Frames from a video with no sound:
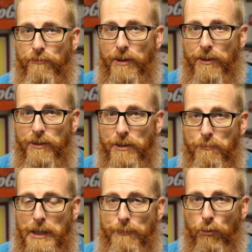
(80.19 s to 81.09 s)
fit the
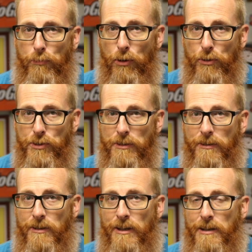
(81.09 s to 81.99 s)
people
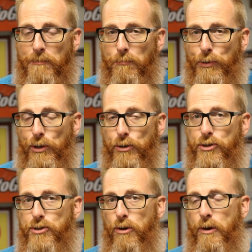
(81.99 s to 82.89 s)
person build.
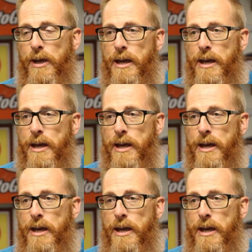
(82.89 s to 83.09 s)
So